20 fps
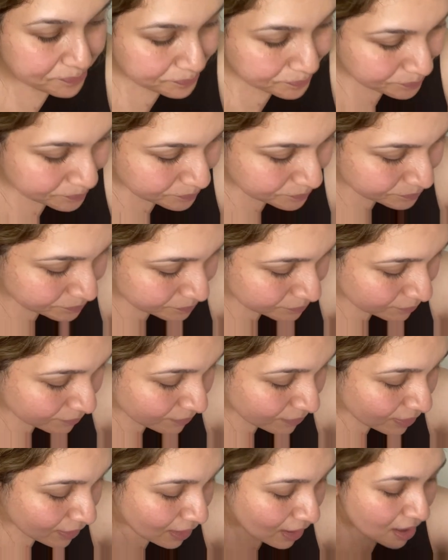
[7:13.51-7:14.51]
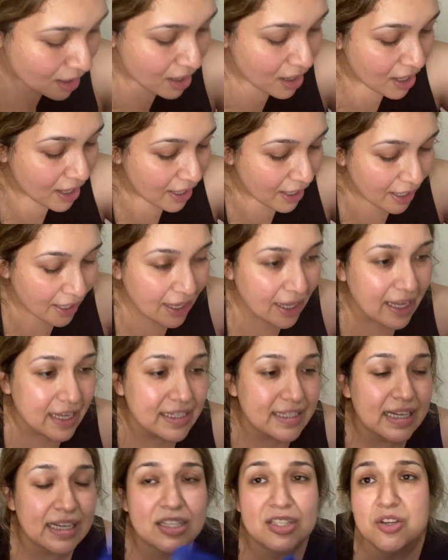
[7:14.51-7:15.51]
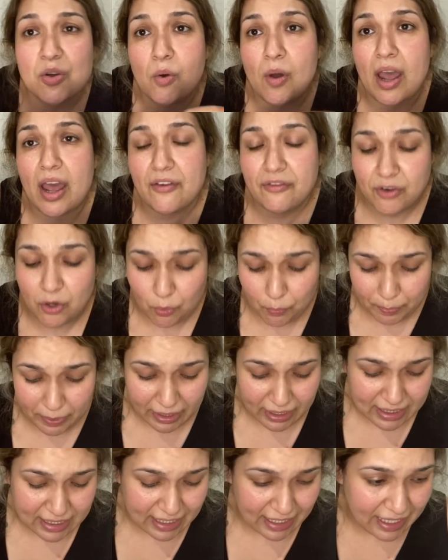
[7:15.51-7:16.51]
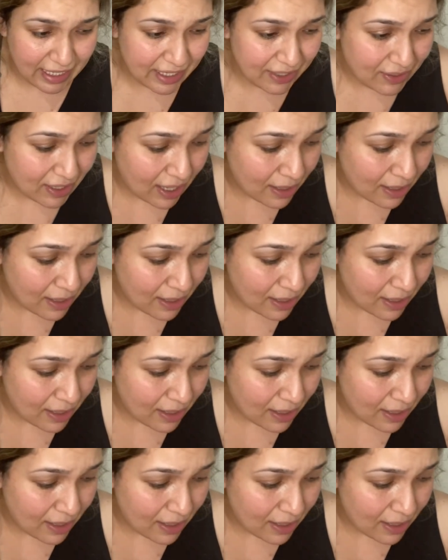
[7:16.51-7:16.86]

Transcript: And guys, I don't have no pink ticket.